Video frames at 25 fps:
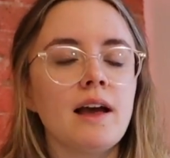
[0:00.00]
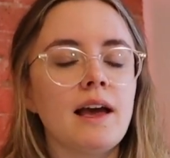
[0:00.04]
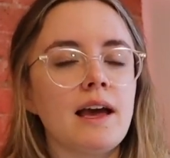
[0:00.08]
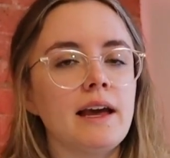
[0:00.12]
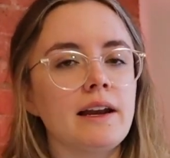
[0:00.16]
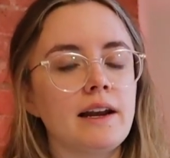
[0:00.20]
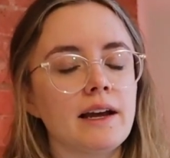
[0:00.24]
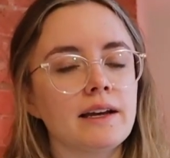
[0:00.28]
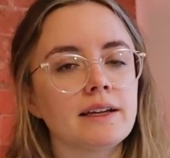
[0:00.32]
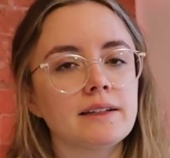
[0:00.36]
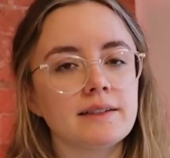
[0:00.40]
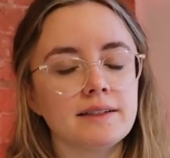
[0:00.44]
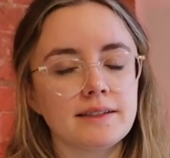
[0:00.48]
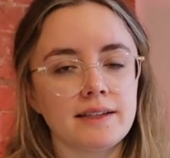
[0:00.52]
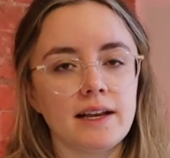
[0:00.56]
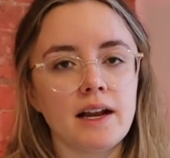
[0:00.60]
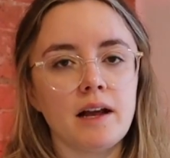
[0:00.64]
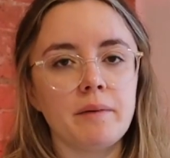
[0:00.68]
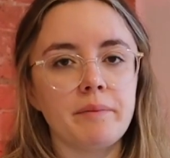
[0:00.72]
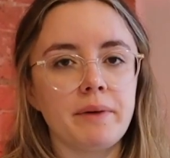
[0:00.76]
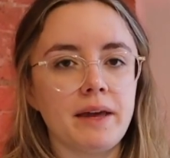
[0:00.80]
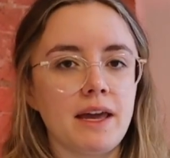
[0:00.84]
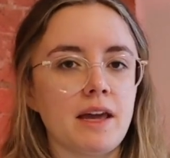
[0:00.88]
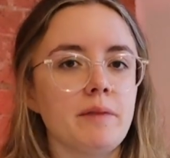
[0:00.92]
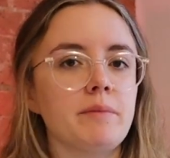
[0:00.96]
and I can set
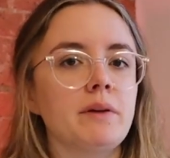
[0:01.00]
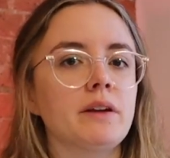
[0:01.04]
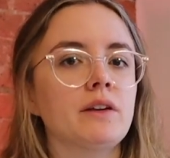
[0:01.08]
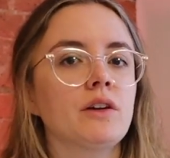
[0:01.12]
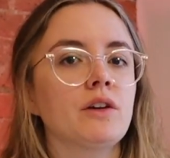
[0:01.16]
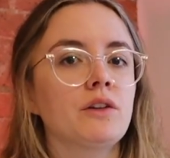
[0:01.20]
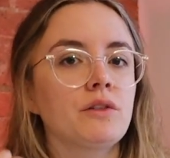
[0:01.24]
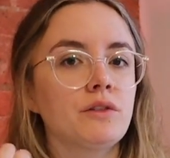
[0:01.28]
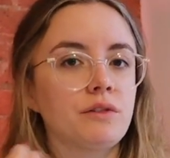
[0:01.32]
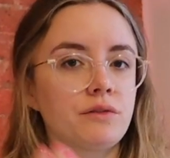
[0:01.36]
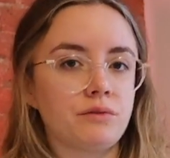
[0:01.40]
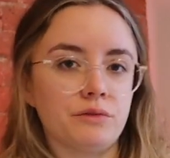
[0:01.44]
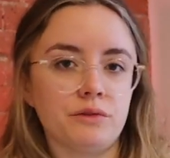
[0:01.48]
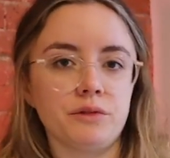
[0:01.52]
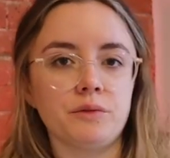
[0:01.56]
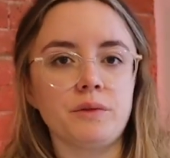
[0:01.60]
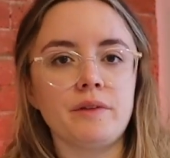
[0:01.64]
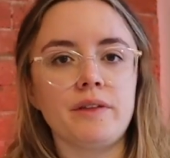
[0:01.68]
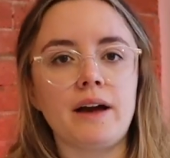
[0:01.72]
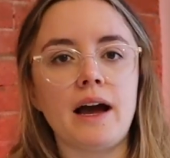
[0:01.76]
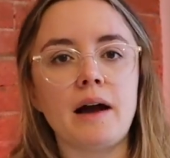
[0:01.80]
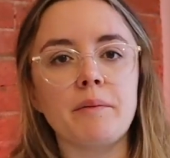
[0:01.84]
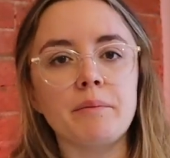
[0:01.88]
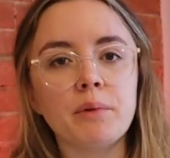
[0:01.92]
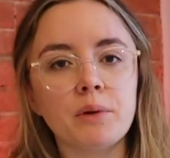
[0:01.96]
up payment through
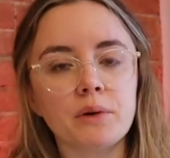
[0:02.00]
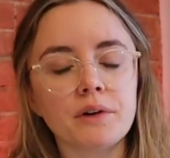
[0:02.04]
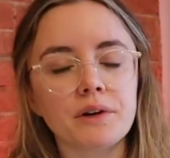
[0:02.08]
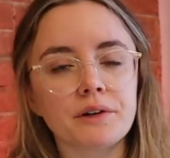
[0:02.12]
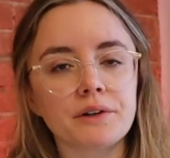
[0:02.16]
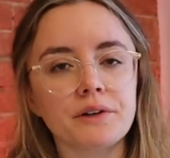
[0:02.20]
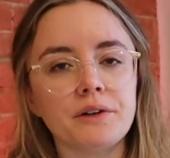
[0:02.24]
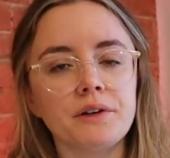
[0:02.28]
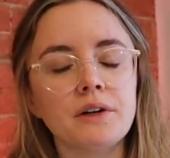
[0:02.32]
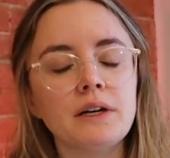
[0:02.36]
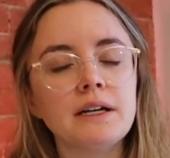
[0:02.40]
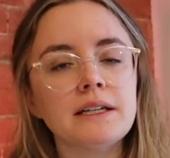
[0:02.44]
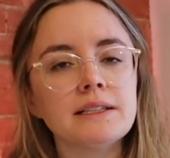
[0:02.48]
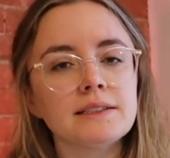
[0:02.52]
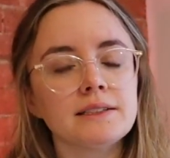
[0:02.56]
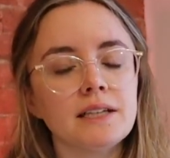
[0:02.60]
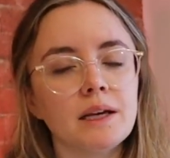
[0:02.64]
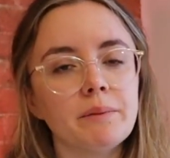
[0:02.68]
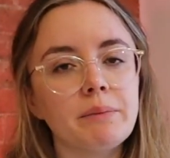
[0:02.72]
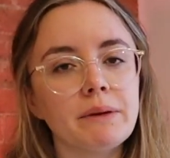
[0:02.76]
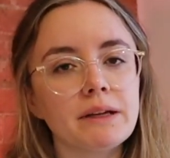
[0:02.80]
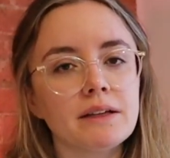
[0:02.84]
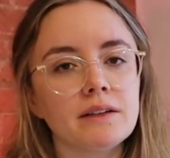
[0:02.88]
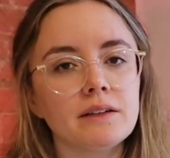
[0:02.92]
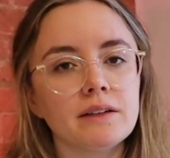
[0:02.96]
that portal,
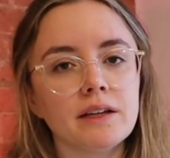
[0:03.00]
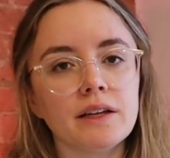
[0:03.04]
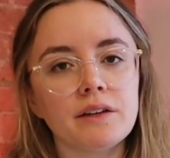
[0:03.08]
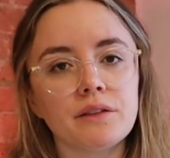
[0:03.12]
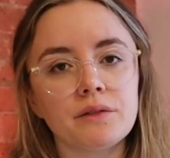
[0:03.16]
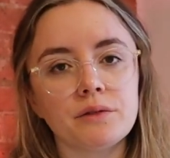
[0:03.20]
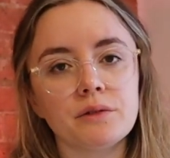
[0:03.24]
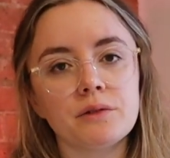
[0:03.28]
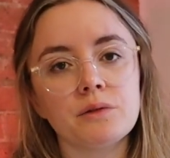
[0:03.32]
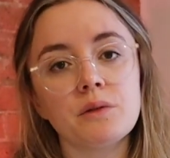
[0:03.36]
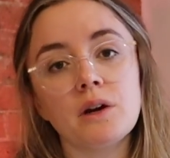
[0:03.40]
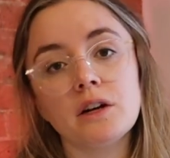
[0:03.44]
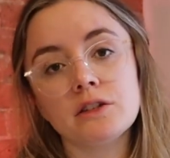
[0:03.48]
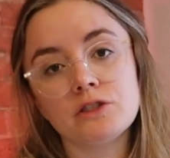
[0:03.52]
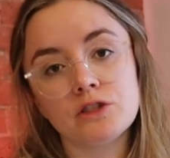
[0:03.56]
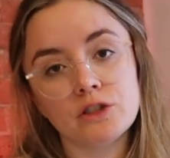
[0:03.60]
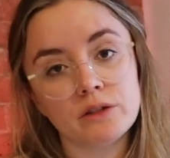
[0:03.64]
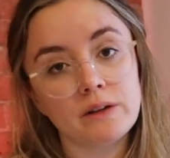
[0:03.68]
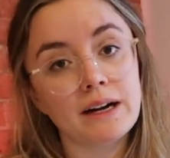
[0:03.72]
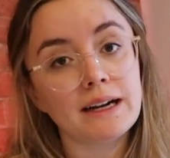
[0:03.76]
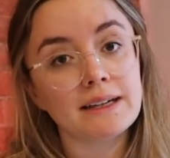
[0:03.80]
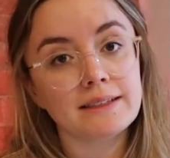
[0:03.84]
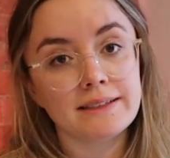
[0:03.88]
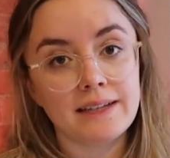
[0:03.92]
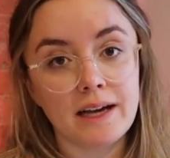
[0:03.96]
typically through a
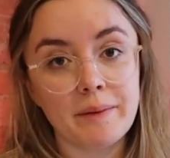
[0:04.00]
direct